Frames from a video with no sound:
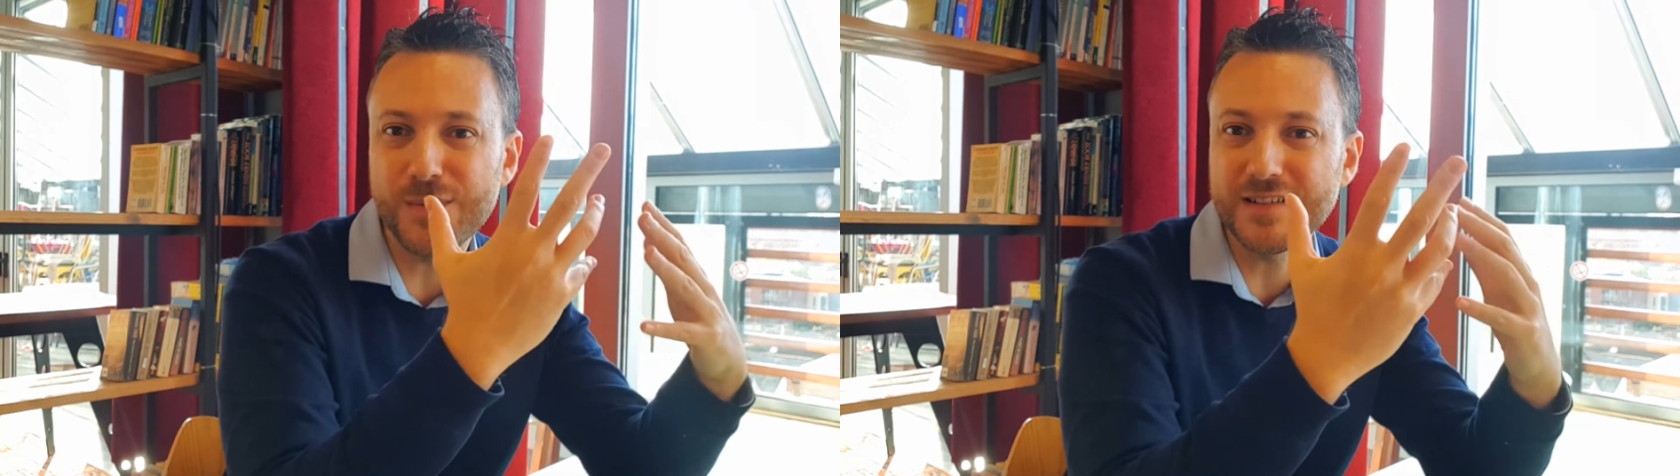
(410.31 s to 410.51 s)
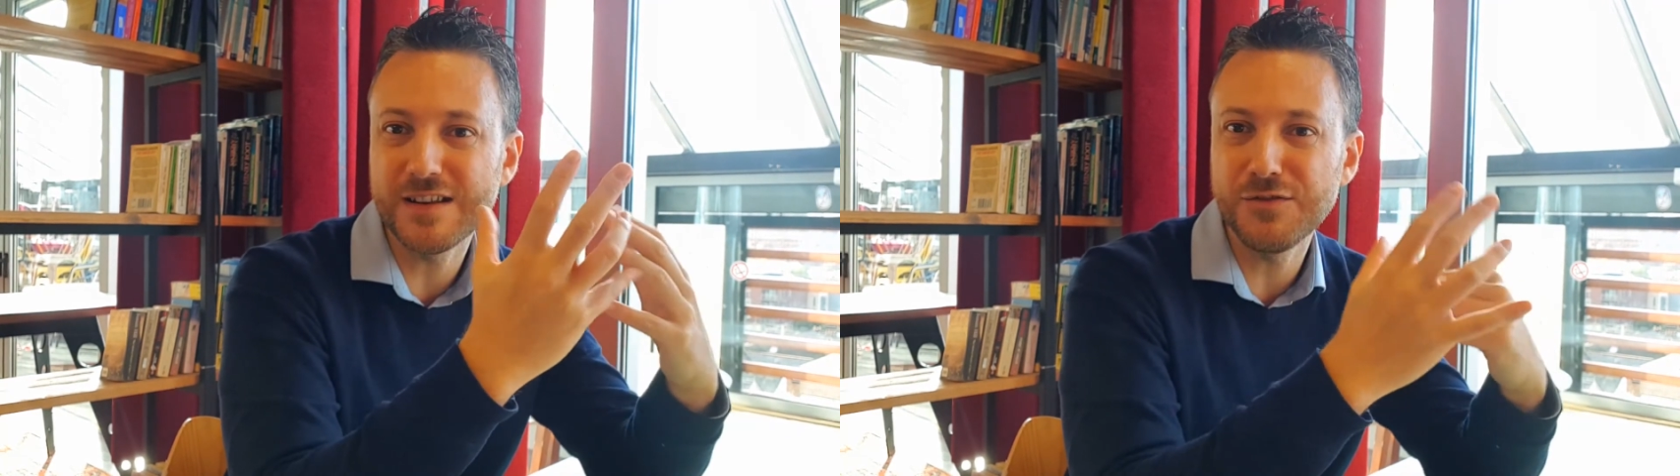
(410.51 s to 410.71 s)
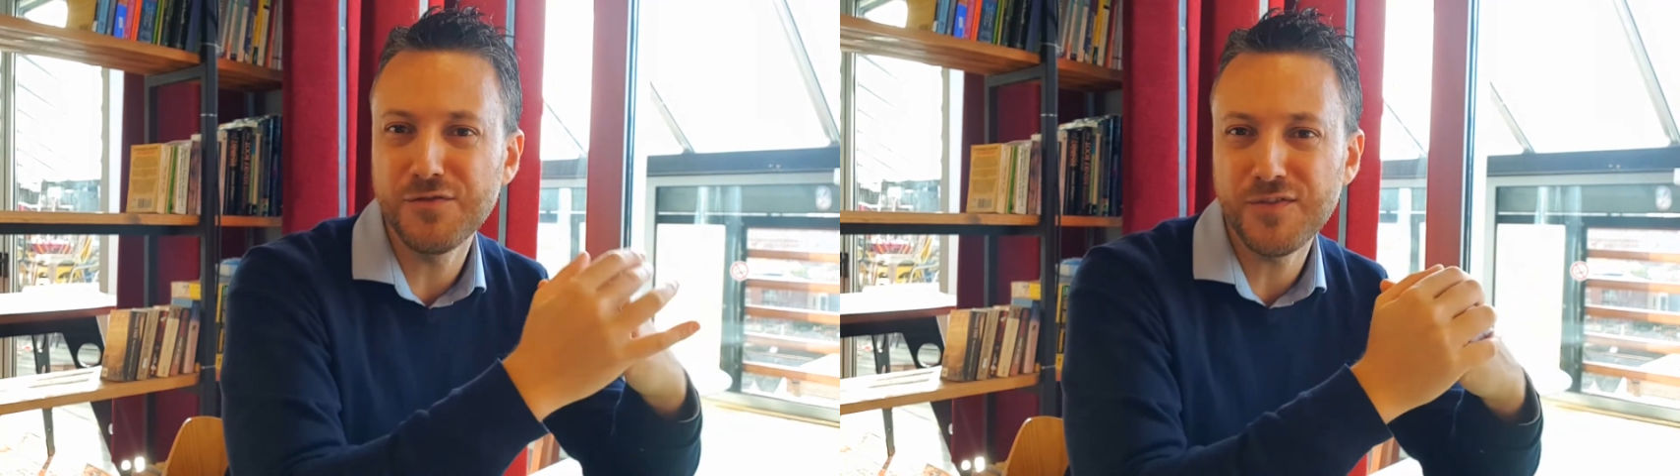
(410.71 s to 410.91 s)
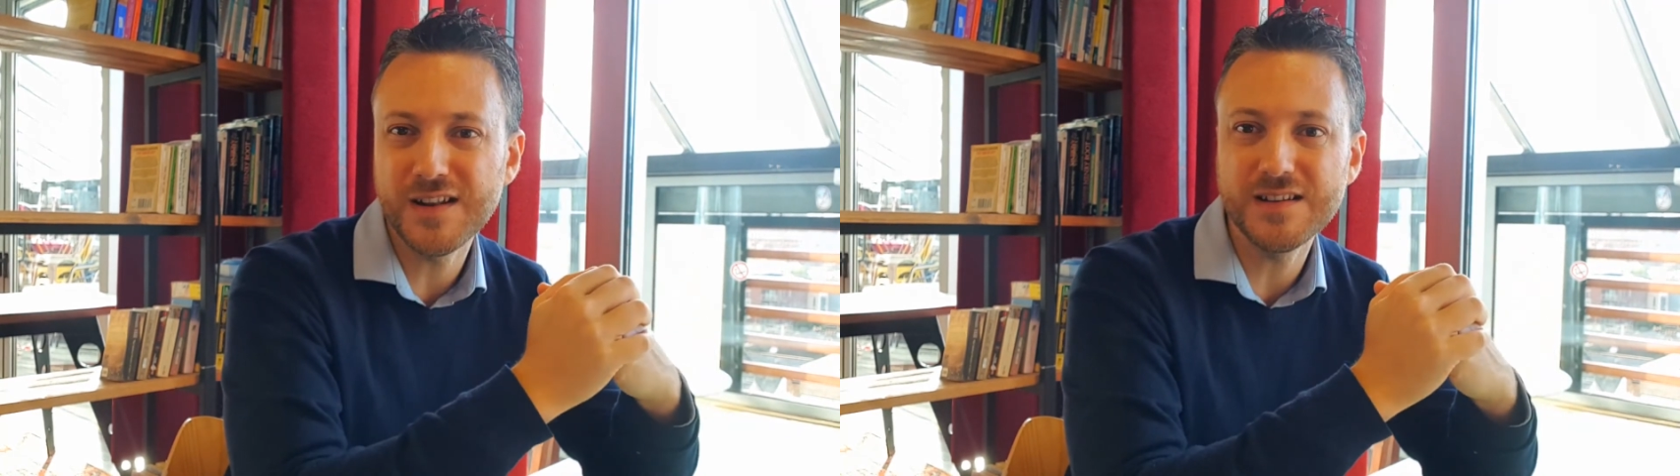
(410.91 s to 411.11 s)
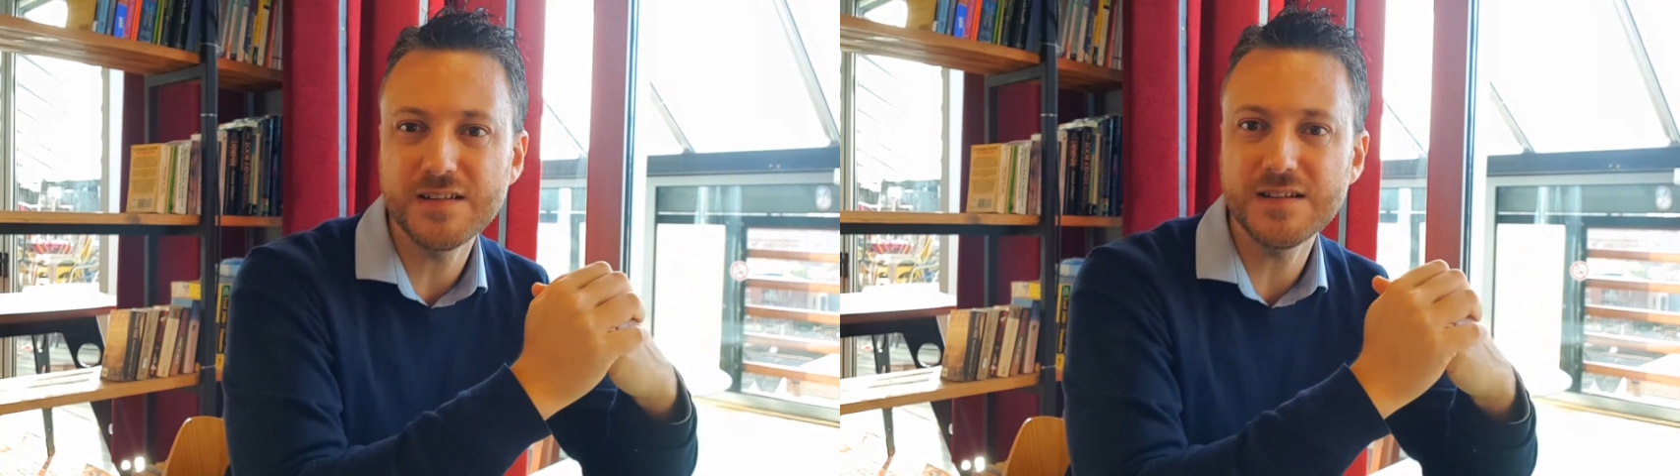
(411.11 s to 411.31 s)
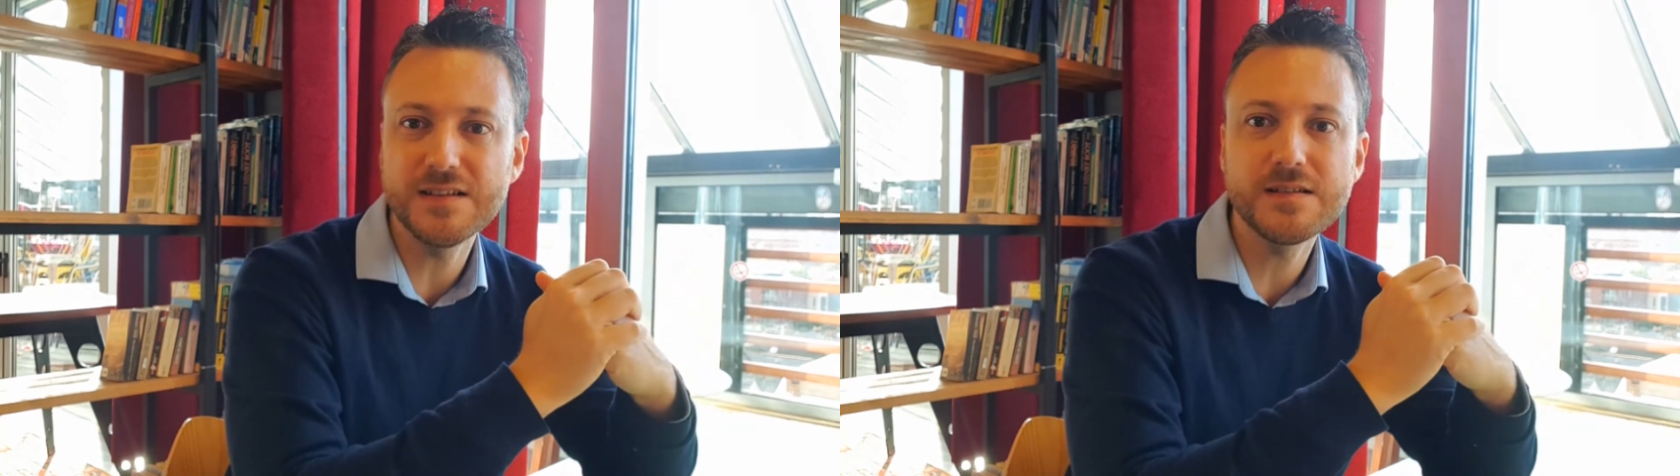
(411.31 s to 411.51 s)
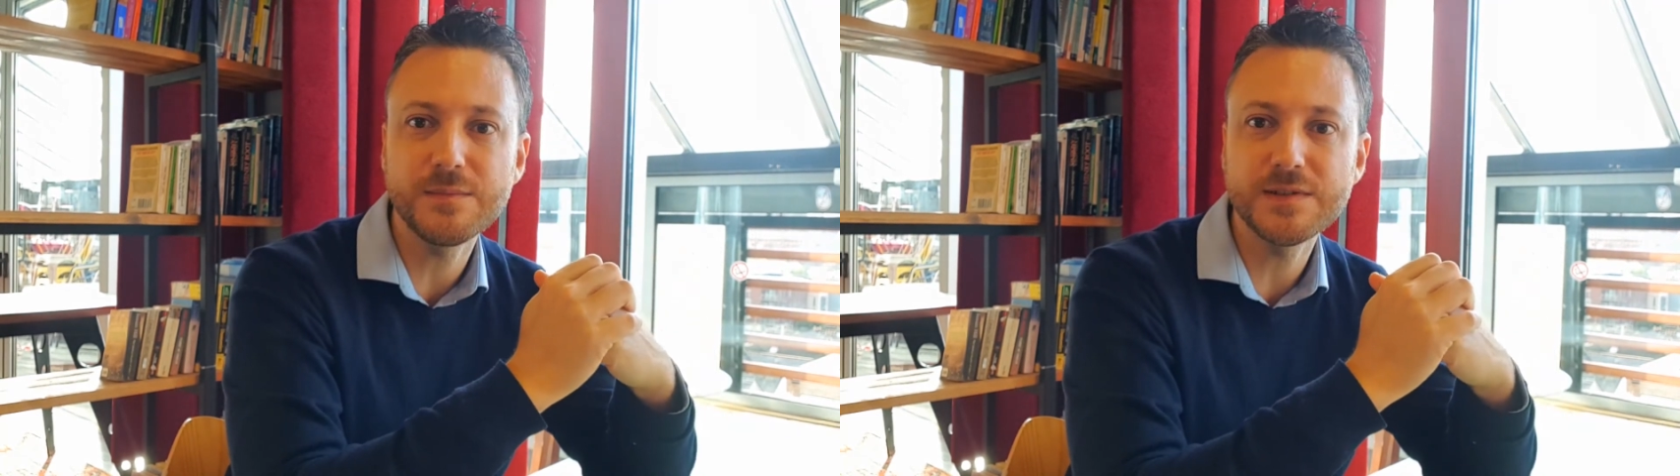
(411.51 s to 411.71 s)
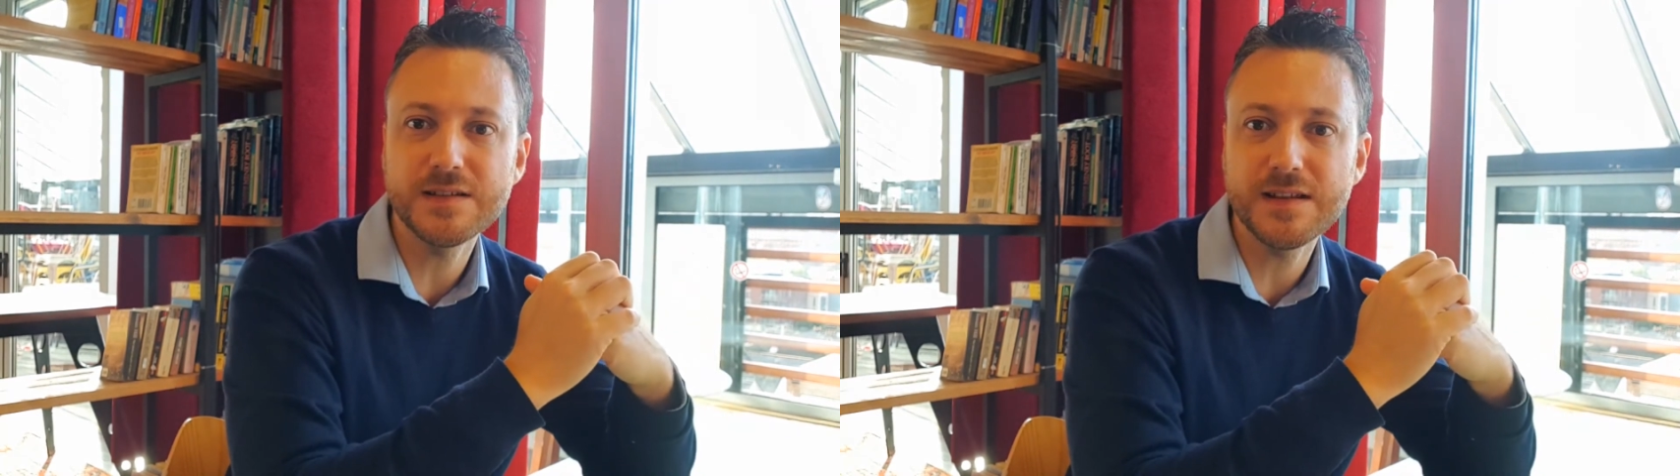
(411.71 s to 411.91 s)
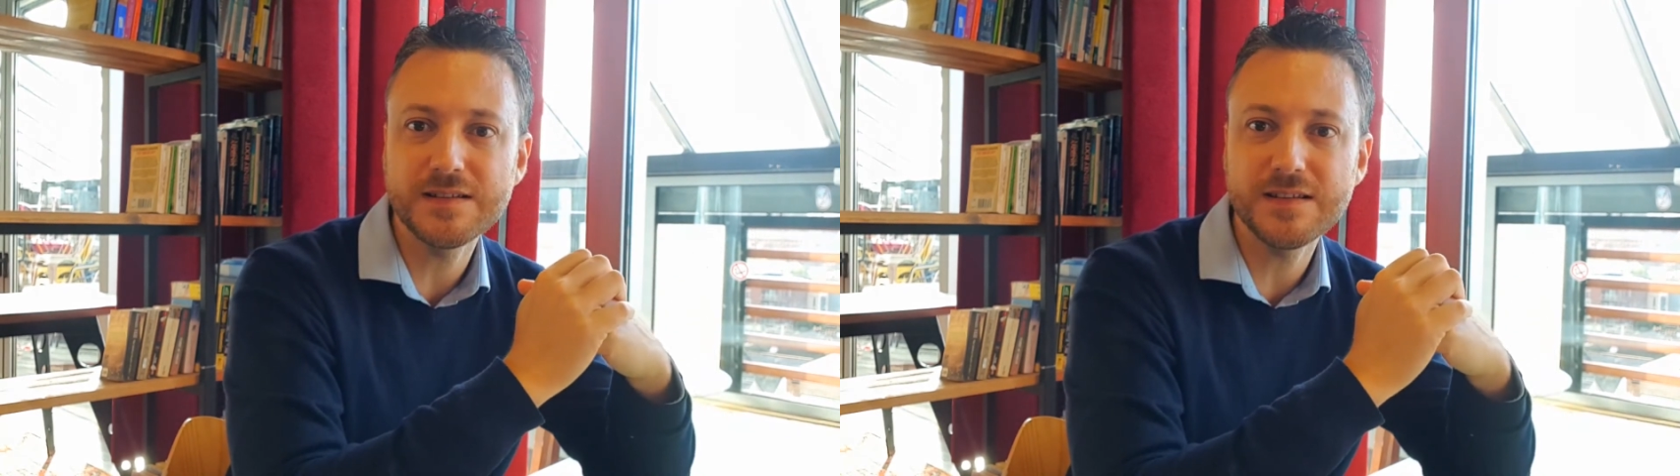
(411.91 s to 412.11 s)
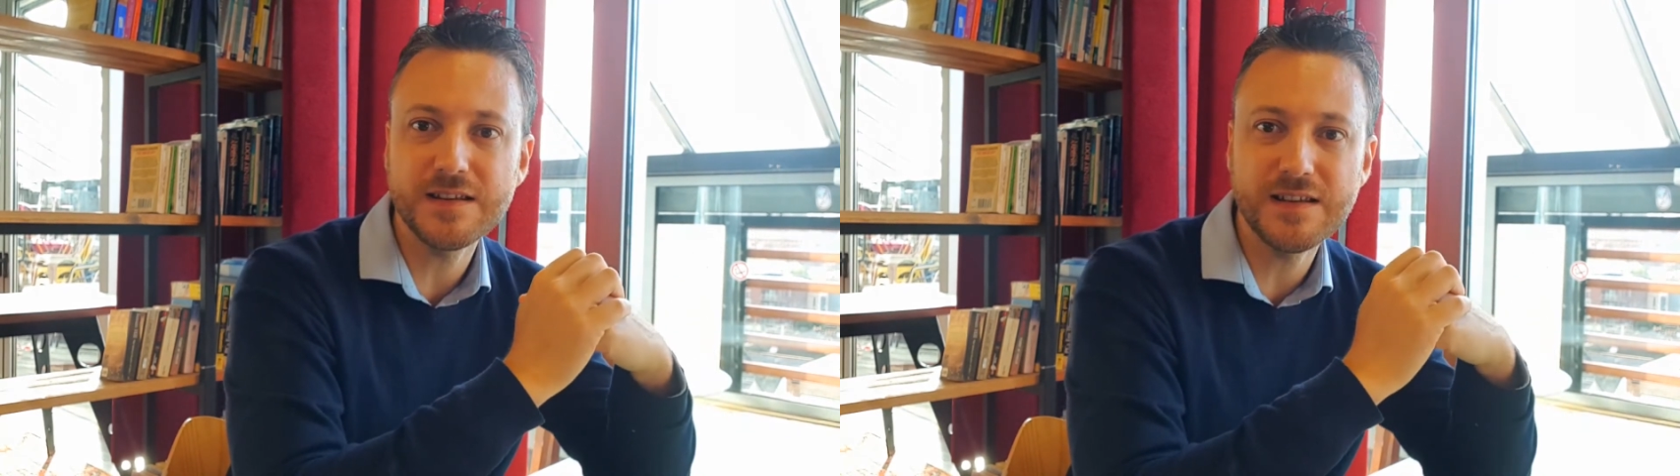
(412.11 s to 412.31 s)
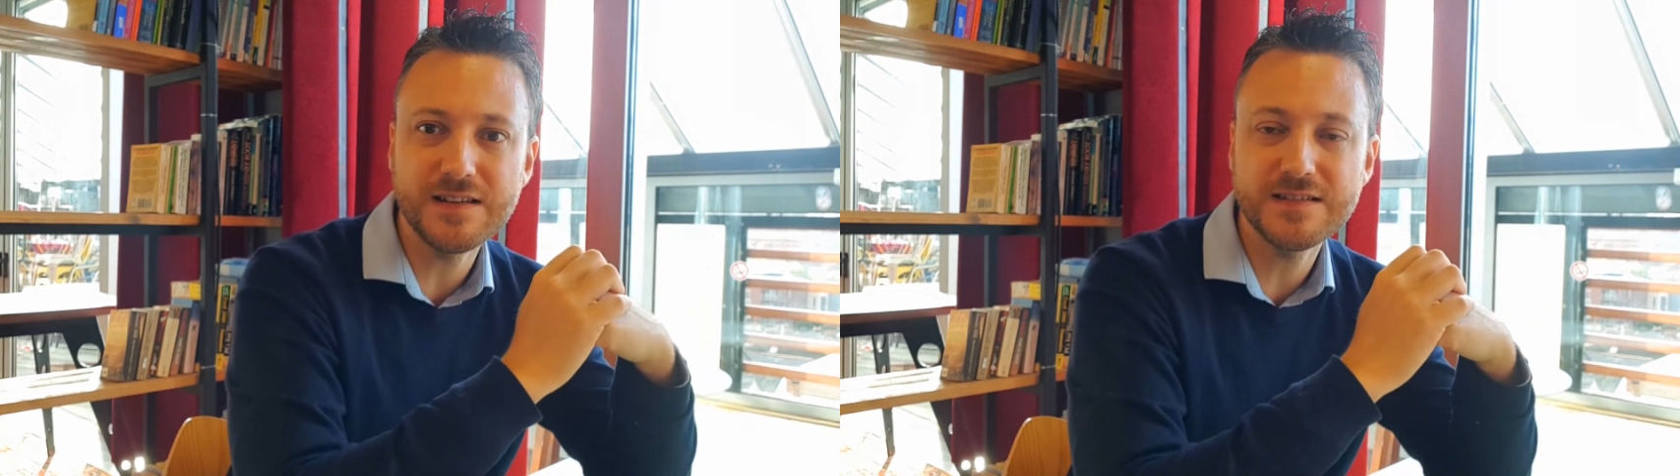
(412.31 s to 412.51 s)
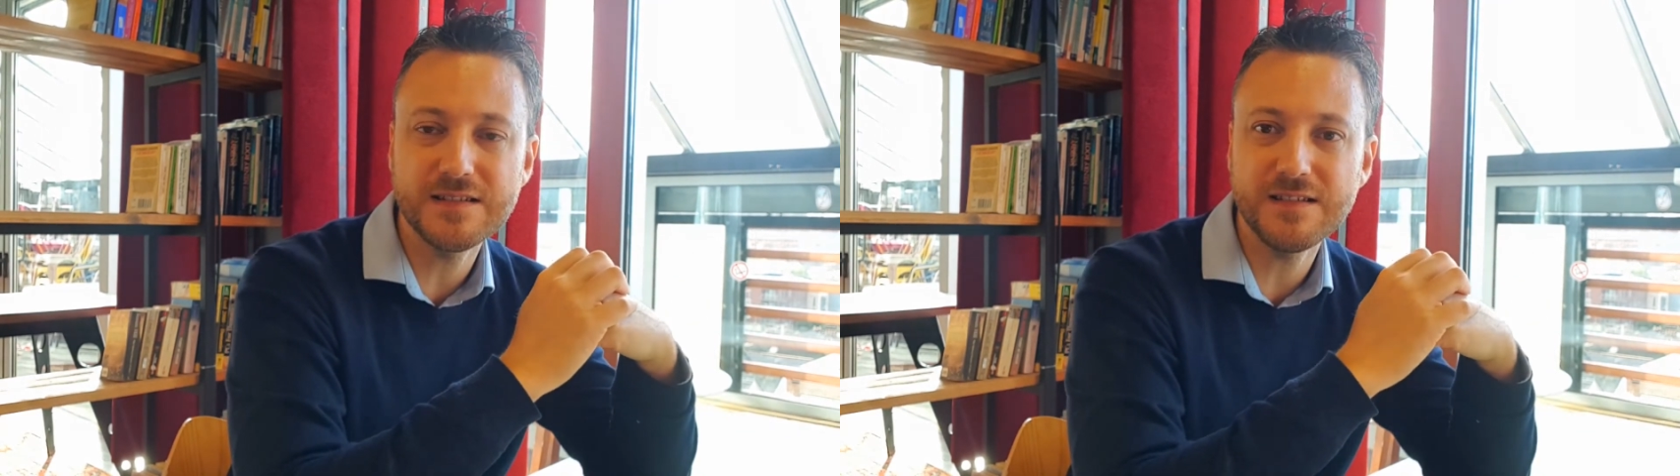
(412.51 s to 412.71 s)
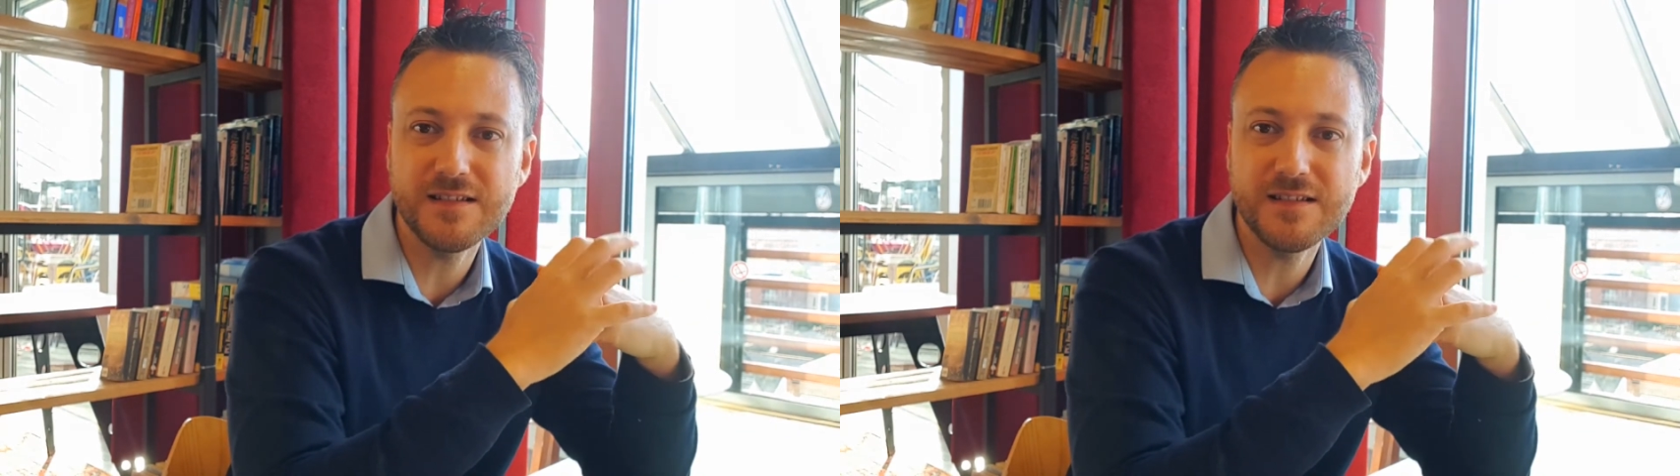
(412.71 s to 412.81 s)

Basically, you feel that there is something that it's